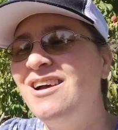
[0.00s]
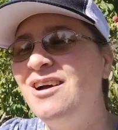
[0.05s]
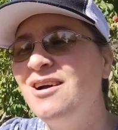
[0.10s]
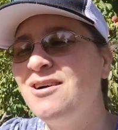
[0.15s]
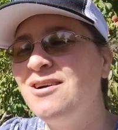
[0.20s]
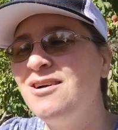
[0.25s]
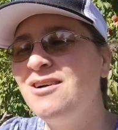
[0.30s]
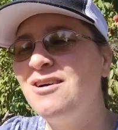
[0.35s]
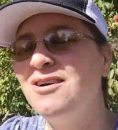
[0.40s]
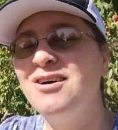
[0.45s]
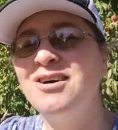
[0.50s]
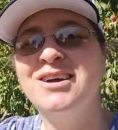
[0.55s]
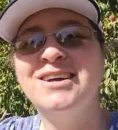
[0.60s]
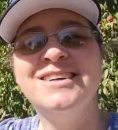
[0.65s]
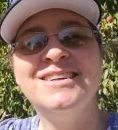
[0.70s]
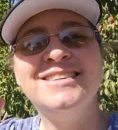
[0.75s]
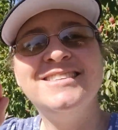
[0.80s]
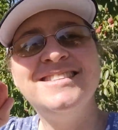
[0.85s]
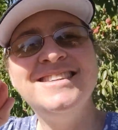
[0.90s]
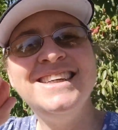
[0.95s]

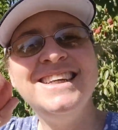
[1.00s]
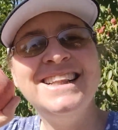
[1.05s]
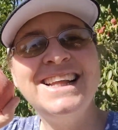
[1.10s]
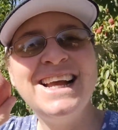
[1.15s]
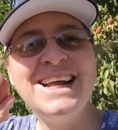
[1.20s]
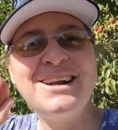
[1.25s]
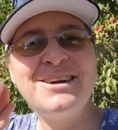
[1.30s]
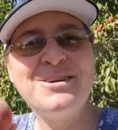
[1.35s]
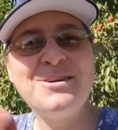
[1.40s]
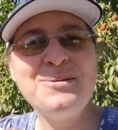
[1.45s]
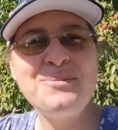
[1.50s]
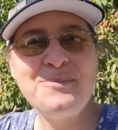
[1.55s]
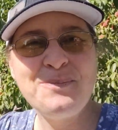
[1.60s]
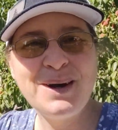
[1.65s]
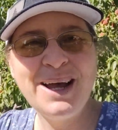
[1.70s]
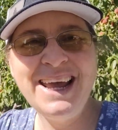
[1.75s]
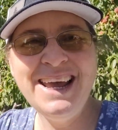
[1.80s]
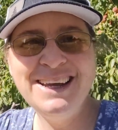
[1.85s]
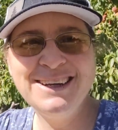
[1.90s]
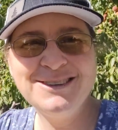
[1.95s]
Oh, see you later.
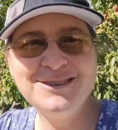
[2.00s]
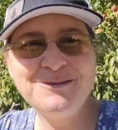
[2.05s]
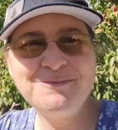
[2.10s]
Bye.